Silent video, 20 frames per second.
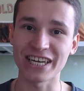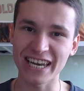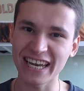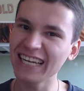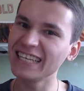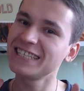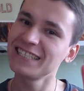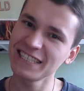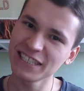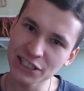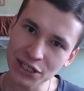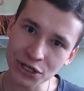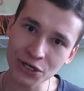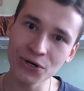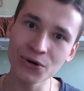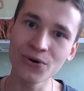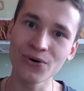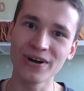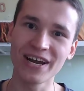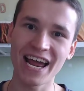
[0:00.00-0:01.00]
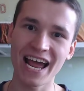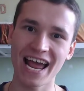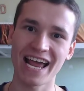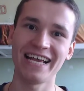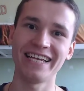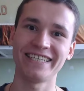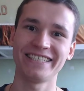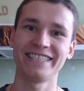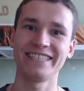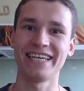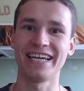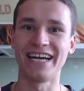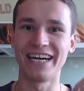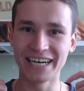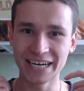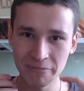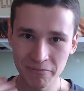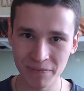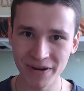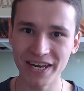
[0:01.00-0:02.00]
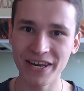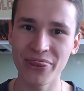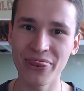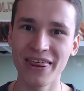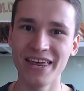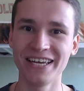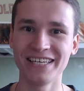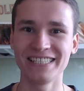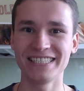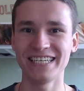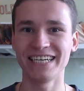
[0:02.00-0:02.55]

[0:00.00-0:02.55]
It's true, guys. Uh, repeat this,